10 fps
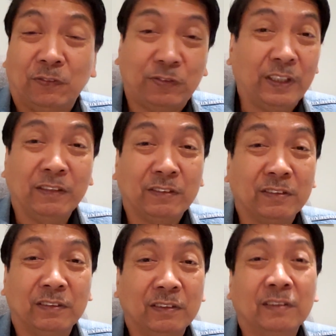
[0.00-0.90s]

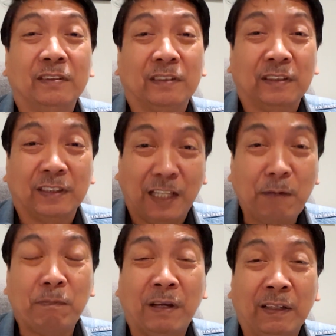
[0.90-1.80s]
Friends,
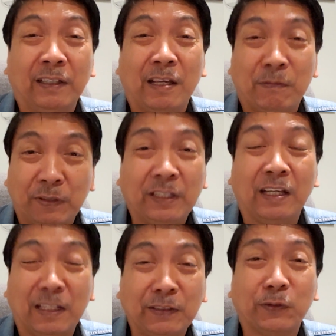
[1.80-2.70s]
keep
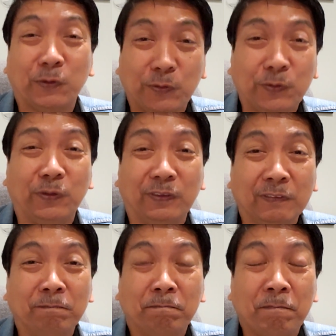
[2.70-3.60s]
everything under control.
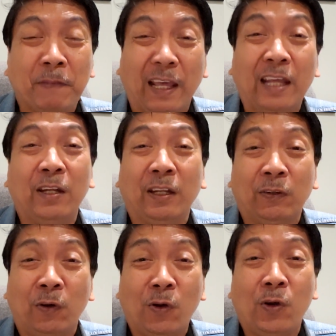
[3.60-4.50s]
And
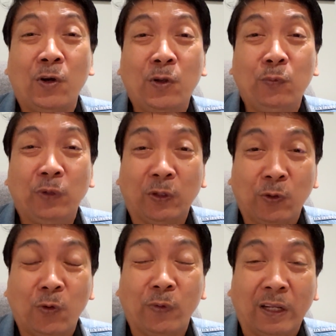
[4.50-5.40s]
all will
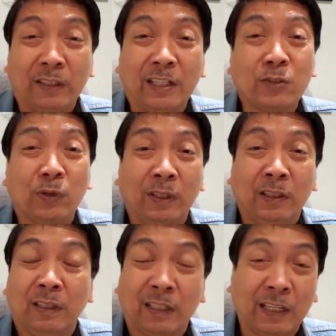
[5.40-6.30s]
go well. That's why,
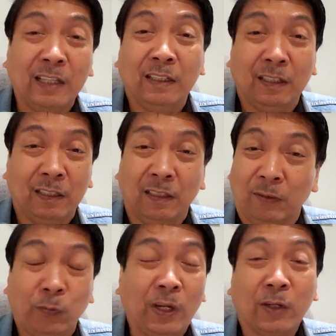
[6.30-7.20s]
again,
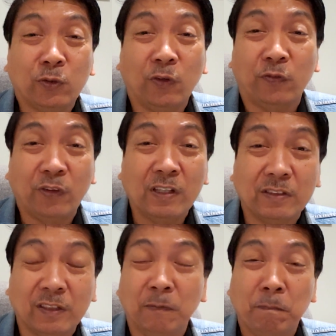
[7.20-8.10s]
we are told, friends,
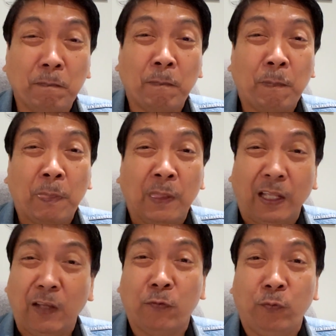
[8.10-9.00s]
that
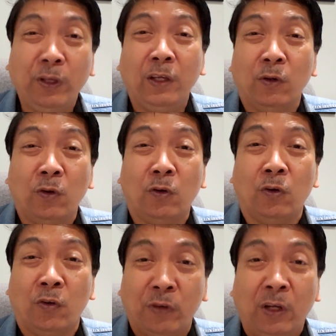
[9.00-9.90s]
if we
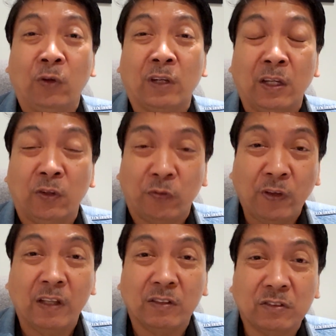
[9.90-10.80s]
overlook an
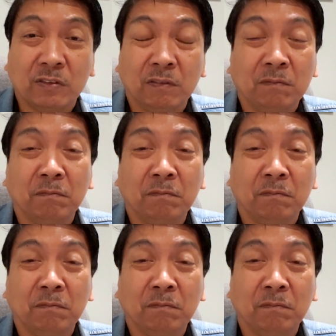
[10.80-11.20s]
offense,